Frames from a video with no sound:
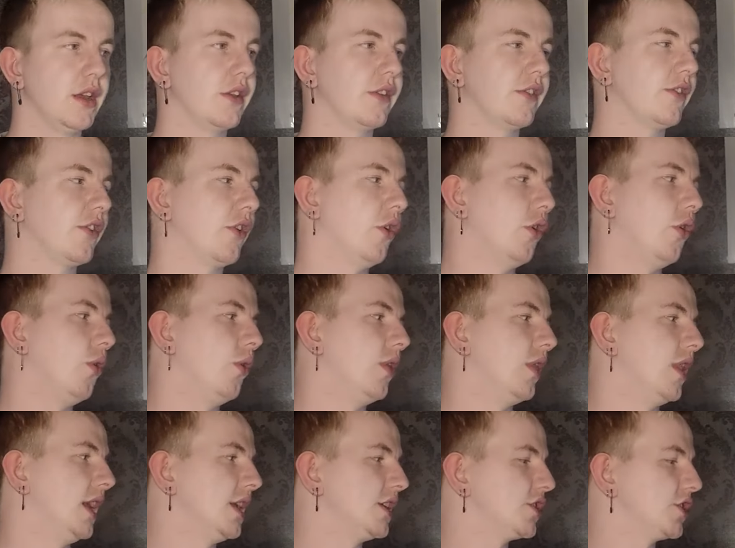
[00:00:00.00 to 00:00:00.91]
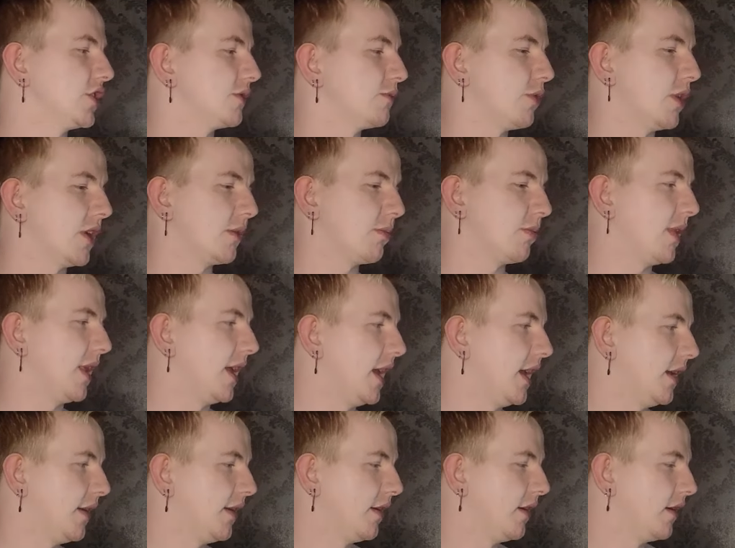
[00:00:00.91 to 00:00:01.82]
So let's just press
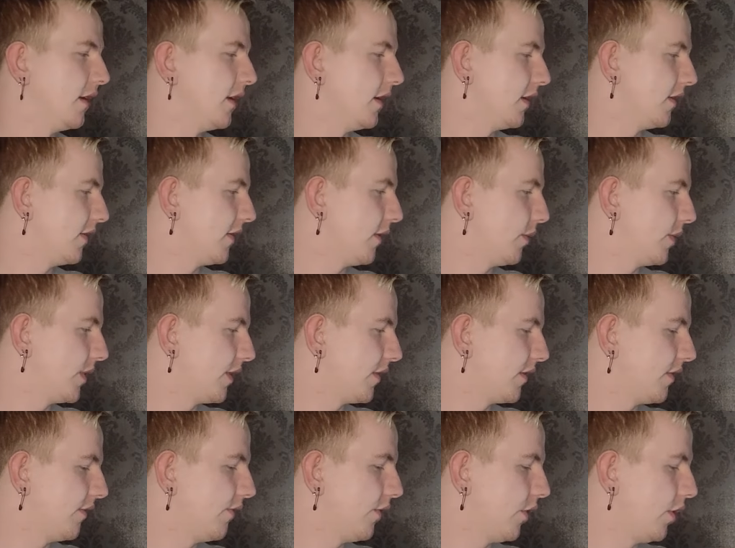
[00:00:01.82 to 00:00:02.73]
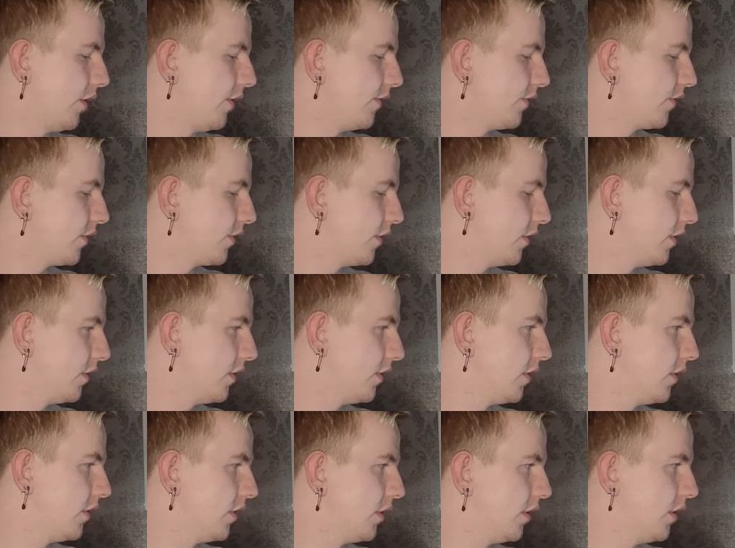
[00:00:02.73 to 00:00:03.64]
play, see what this involves.
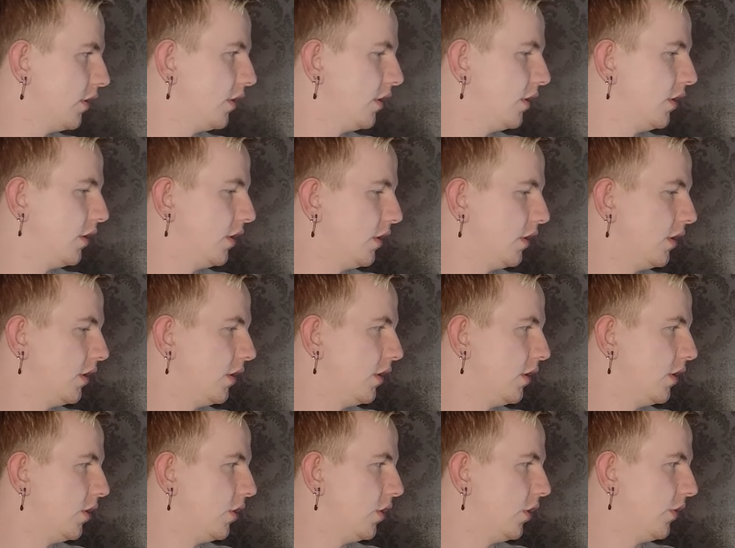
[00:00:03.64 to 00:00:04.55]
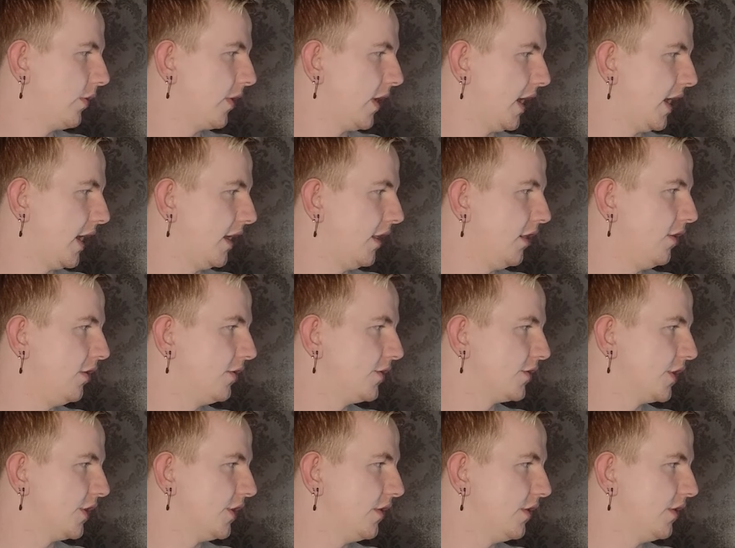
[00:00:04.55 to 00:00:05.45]
Okay,
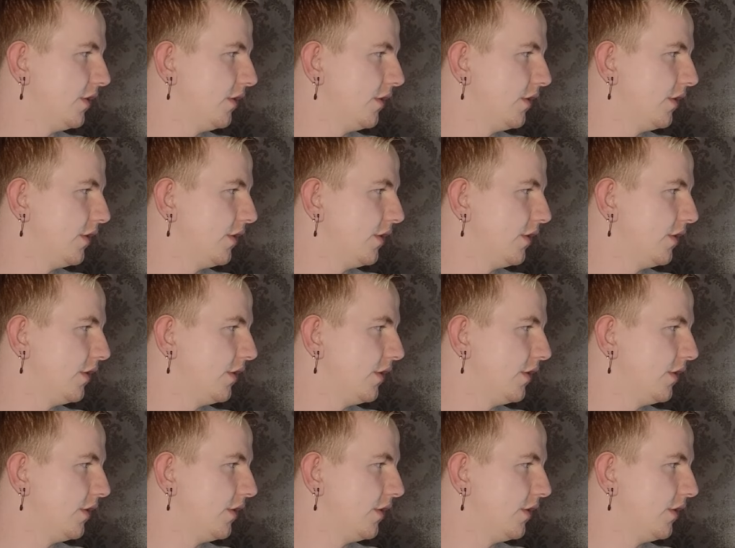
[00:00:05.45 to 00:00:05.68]
Illusion.